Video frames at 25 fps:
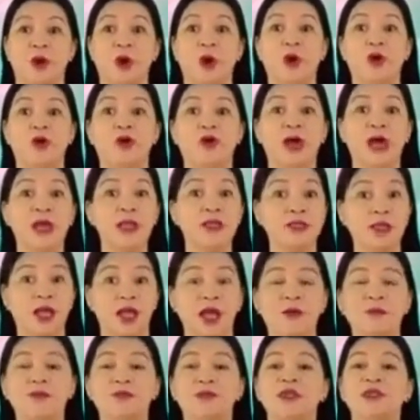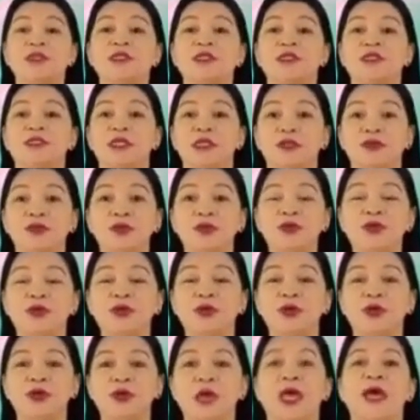or right after the
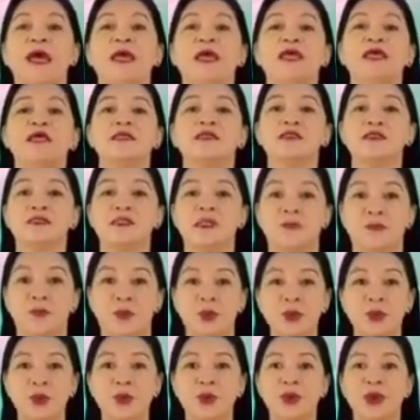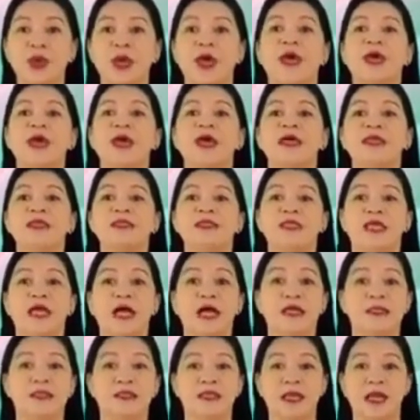Sinulog in Cebu and the
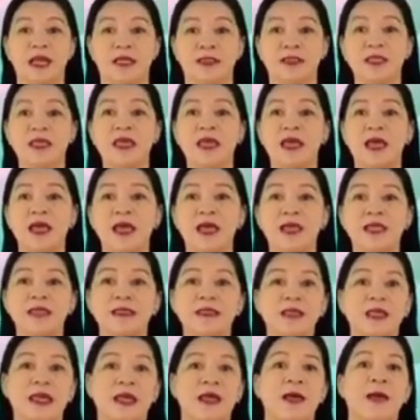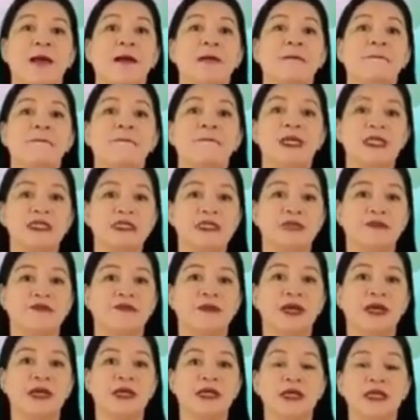Ati-Atihan
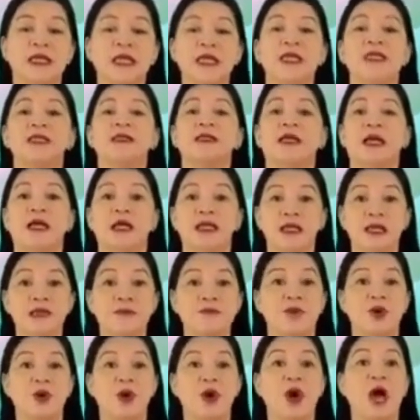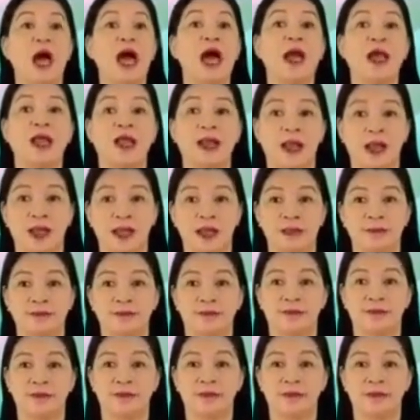Festival in Calibo, Aklan.